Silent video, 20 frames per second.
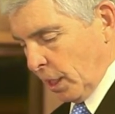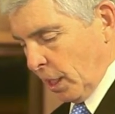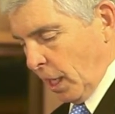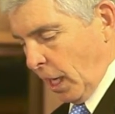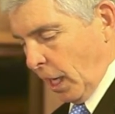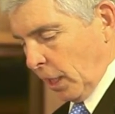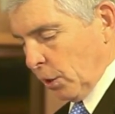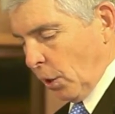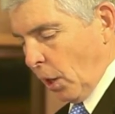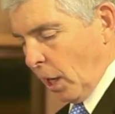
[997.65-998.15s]

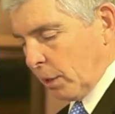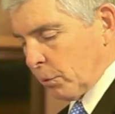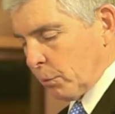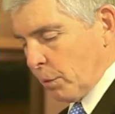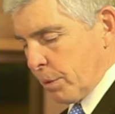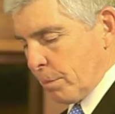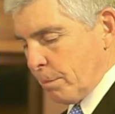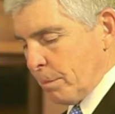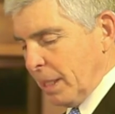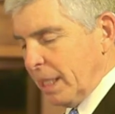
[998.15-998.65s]
Along with
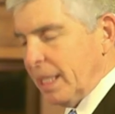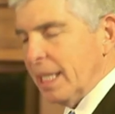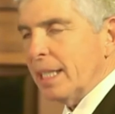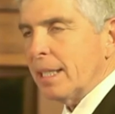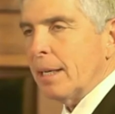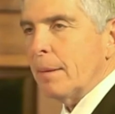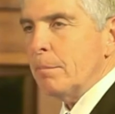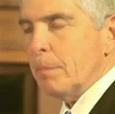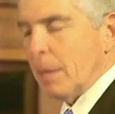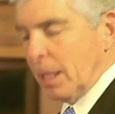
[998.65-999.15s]
meeting
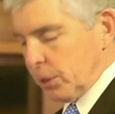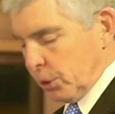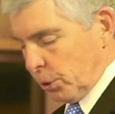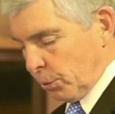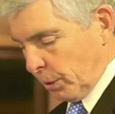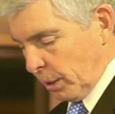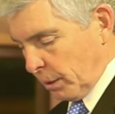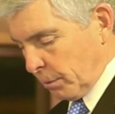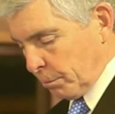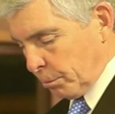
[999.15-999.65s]
and
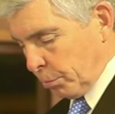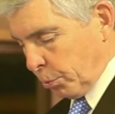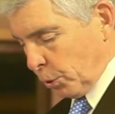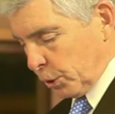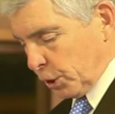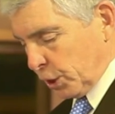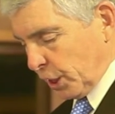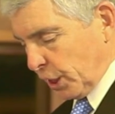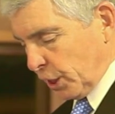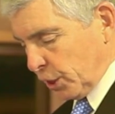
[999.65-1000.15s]
mentoring
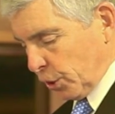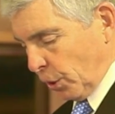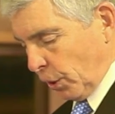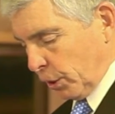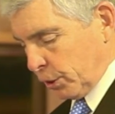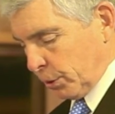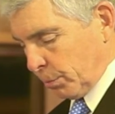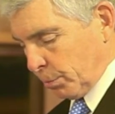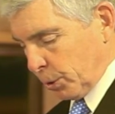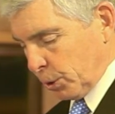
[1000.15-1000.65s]
Portuguese
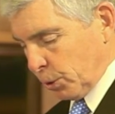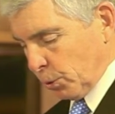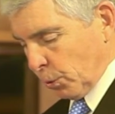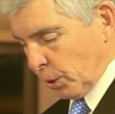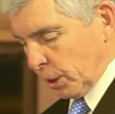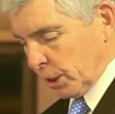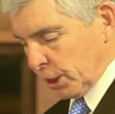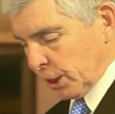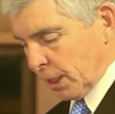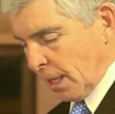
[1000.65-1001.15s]

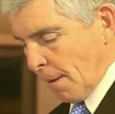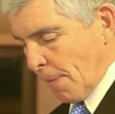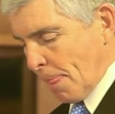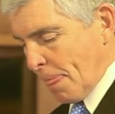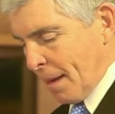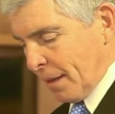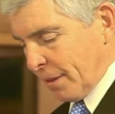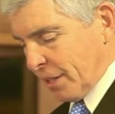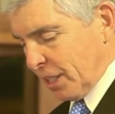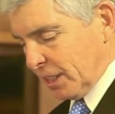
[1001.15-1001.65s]
entrepreneurs,
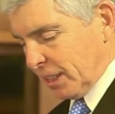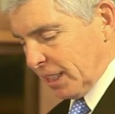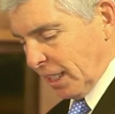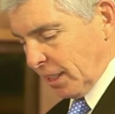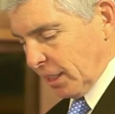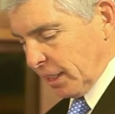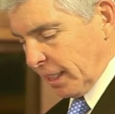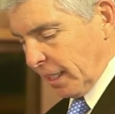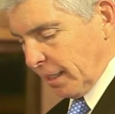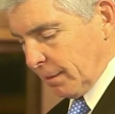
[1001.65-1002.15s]
the
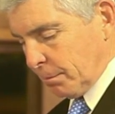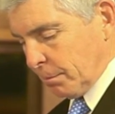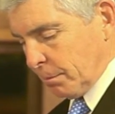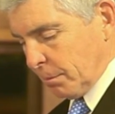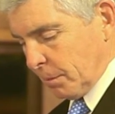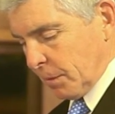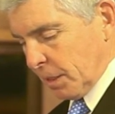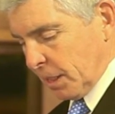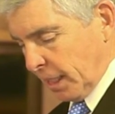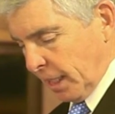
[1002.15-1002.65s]

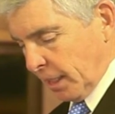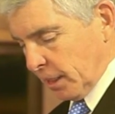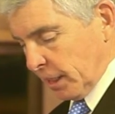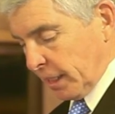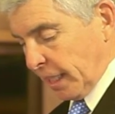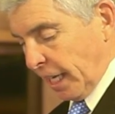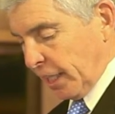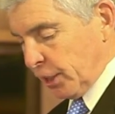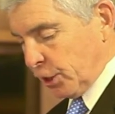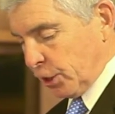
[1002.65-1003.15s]

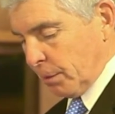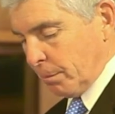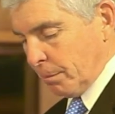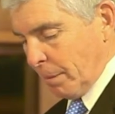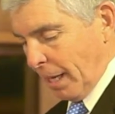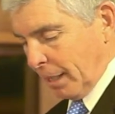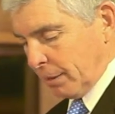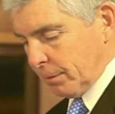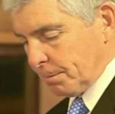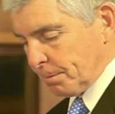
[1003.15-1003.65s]
delegation
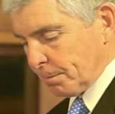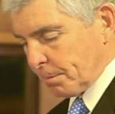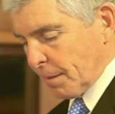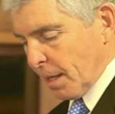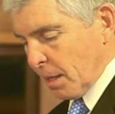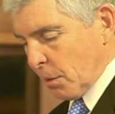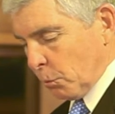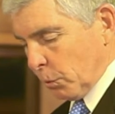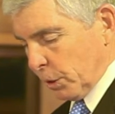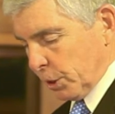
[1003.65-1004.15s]
met
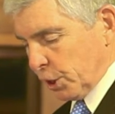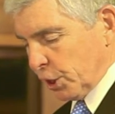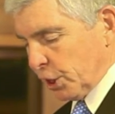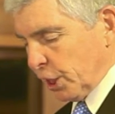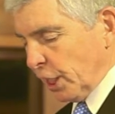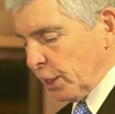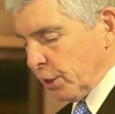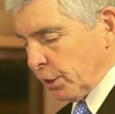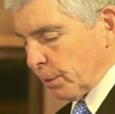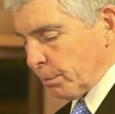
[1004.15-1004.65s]
with
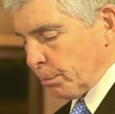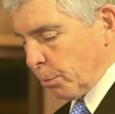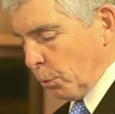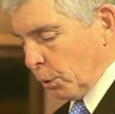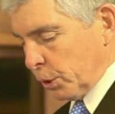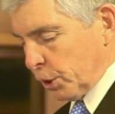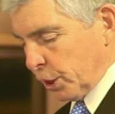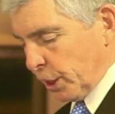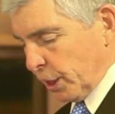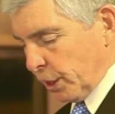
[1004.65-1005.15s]
senior
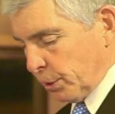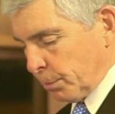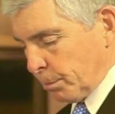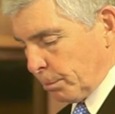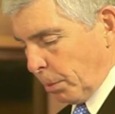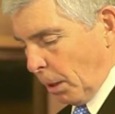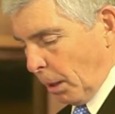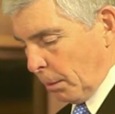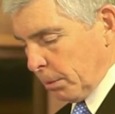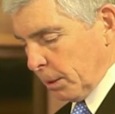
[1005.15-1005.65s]
Portuguese
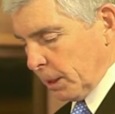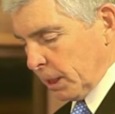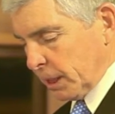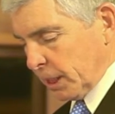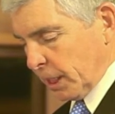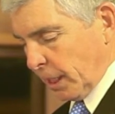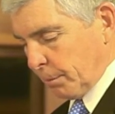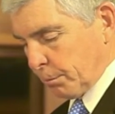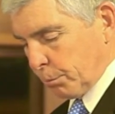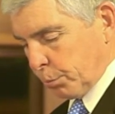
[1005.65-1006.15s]
public
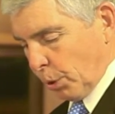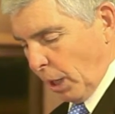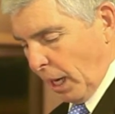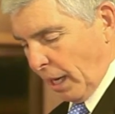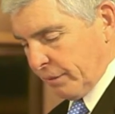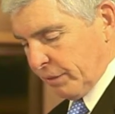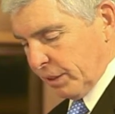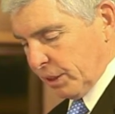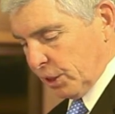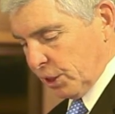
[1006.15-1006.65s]
and
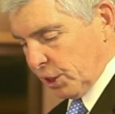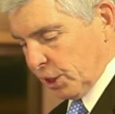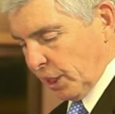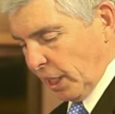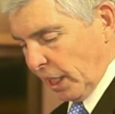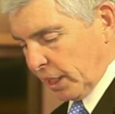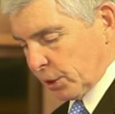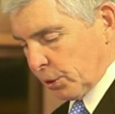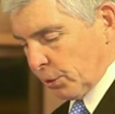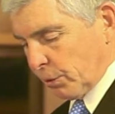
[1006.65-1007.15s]
private
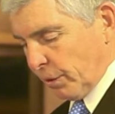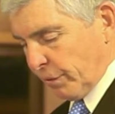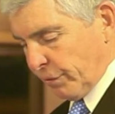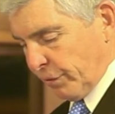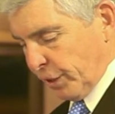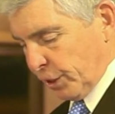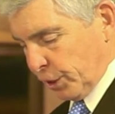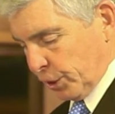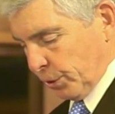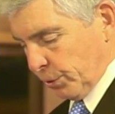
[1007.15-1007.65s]
sector
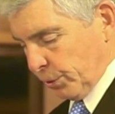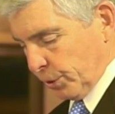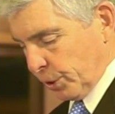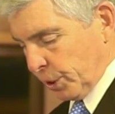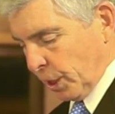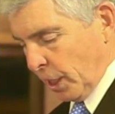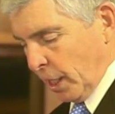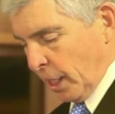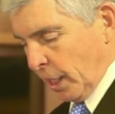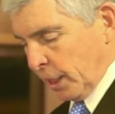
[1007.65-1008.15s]
officials
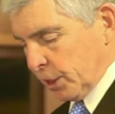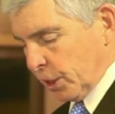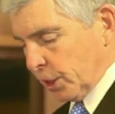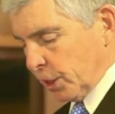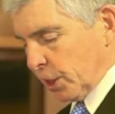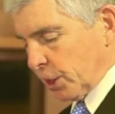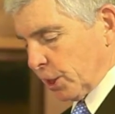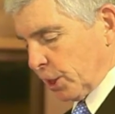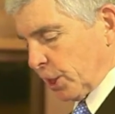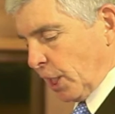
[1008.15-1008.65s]
to
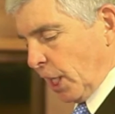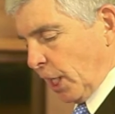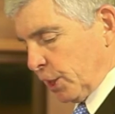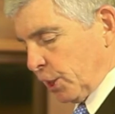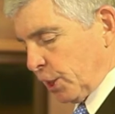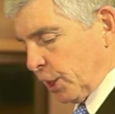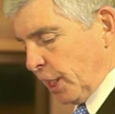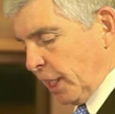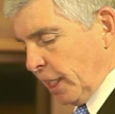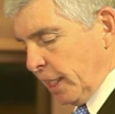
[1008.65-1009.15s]
discuss
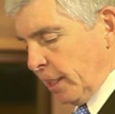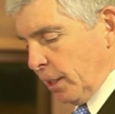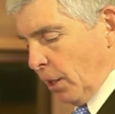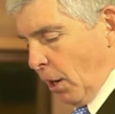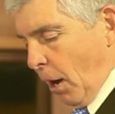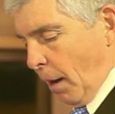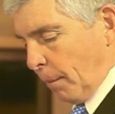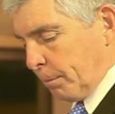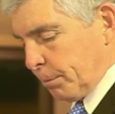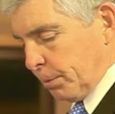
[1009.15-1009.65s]
key
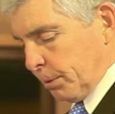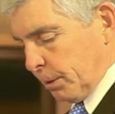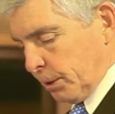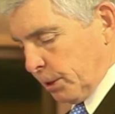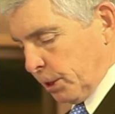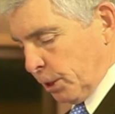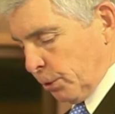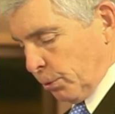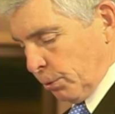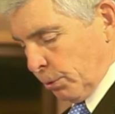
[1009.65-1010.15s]

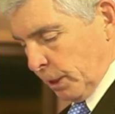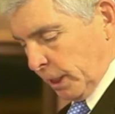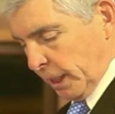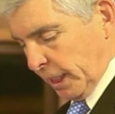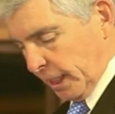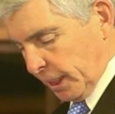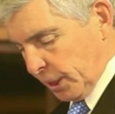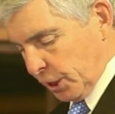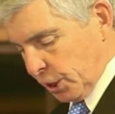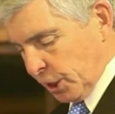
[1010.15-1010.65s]

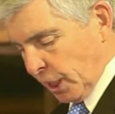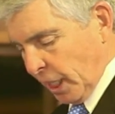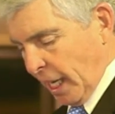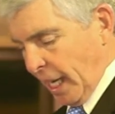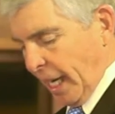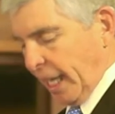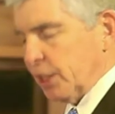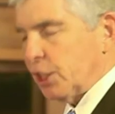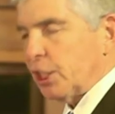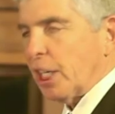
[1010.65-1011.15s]
opportunities
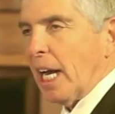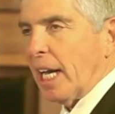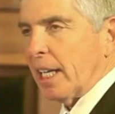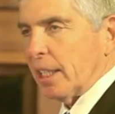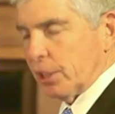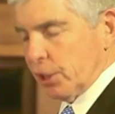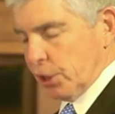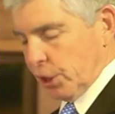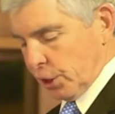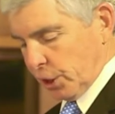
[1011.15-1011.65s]
and
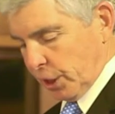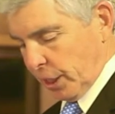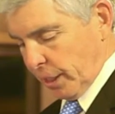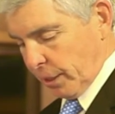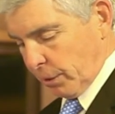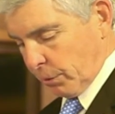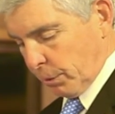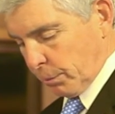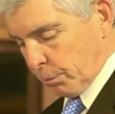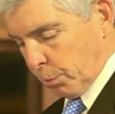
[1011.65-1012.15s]
challenges
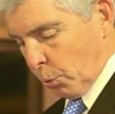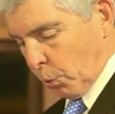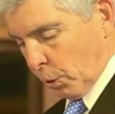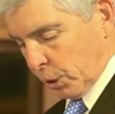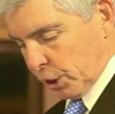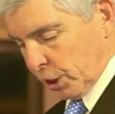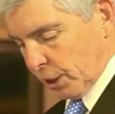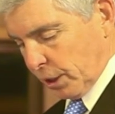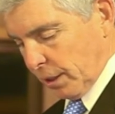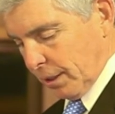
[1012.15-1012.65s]
here in
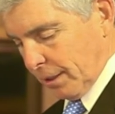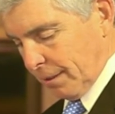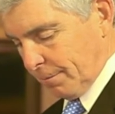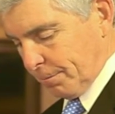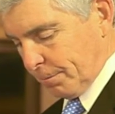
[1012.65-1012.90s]
Portugal.